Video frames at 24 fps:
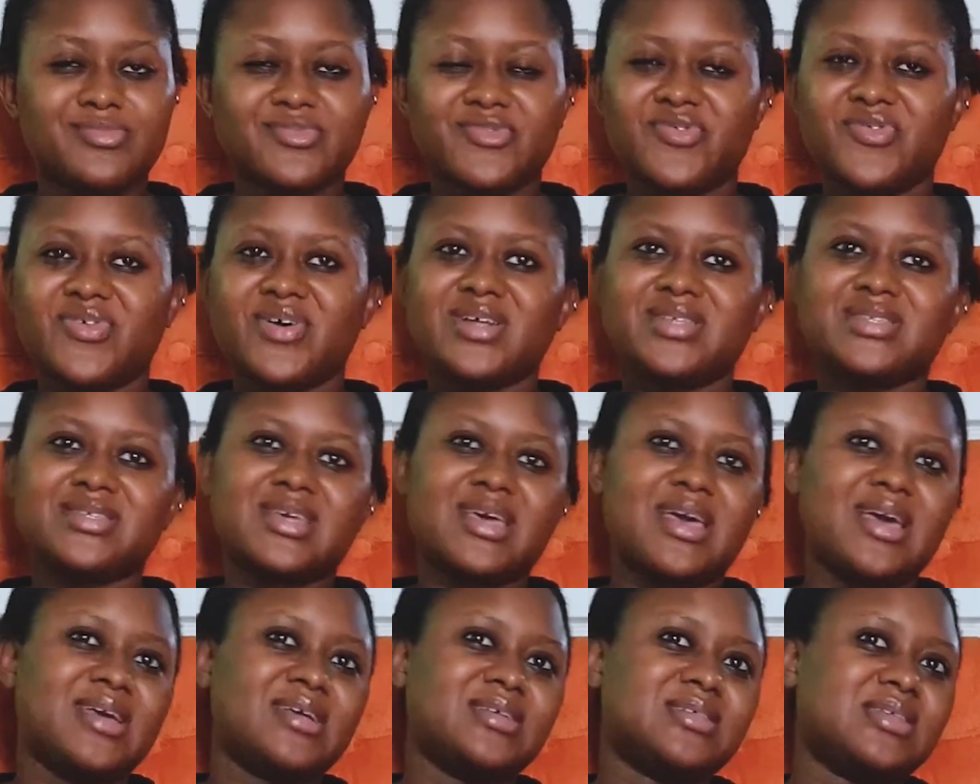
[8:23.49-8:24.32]
In fact,
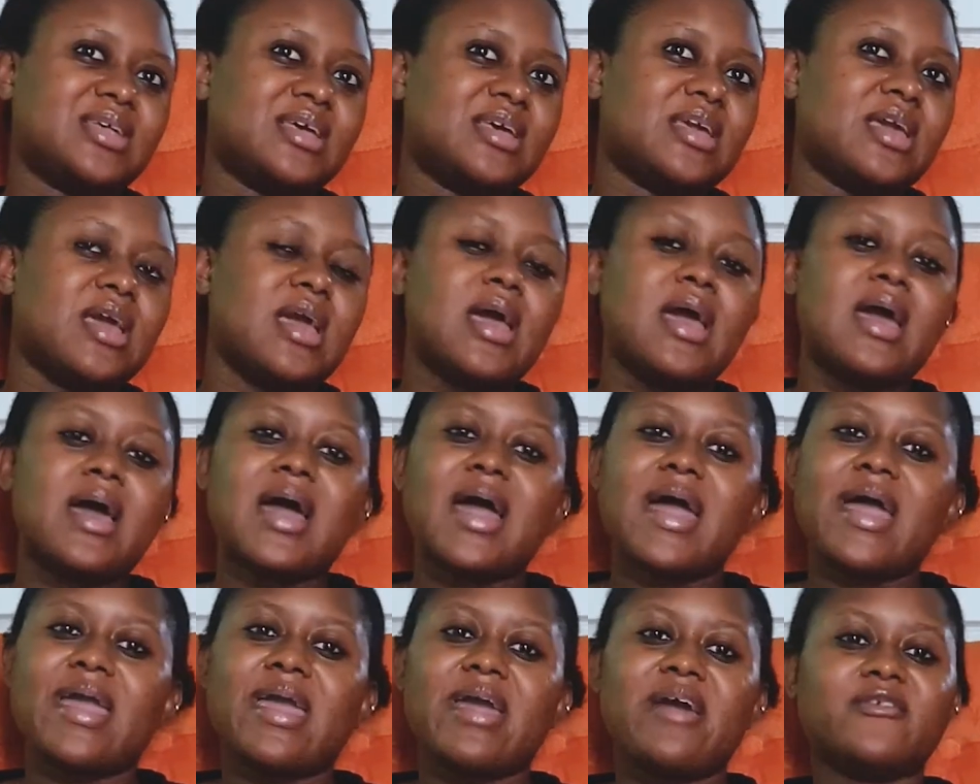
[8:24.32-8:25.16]
guys, like
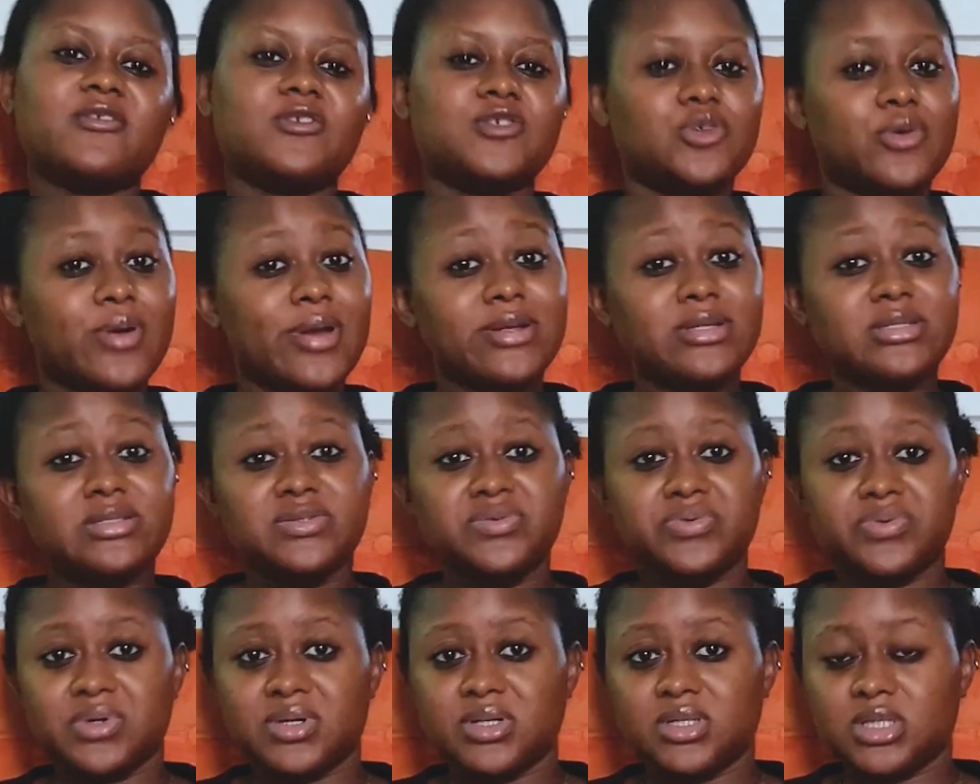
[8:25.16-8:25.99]
I have tried
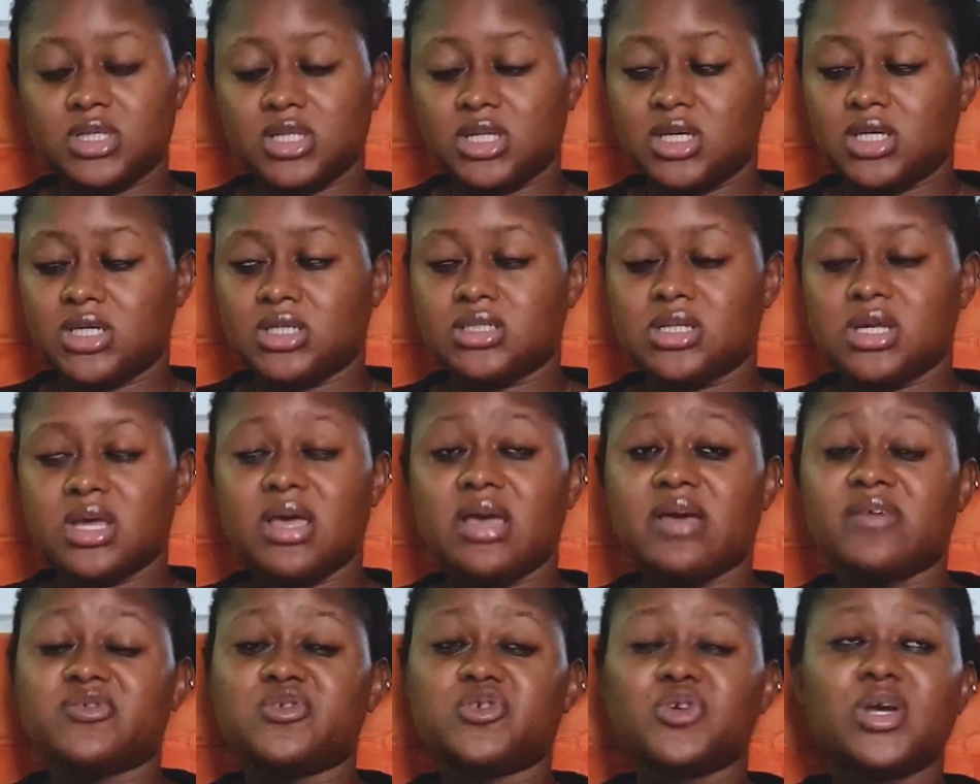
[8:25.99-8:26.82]
different things. I
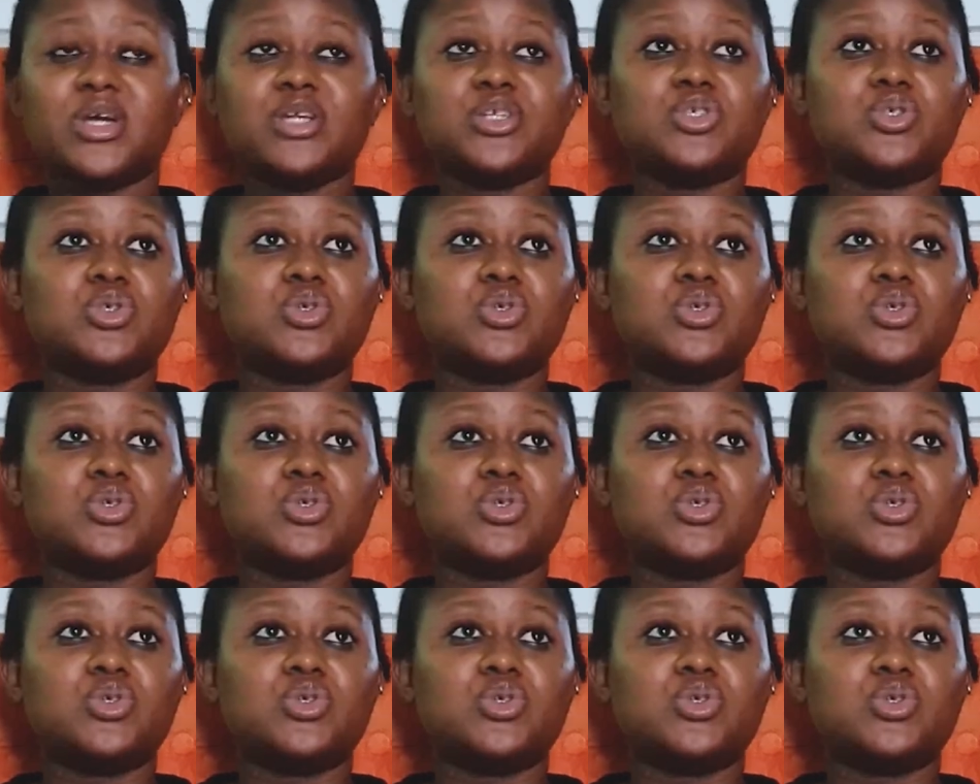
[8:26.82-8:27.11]
have tried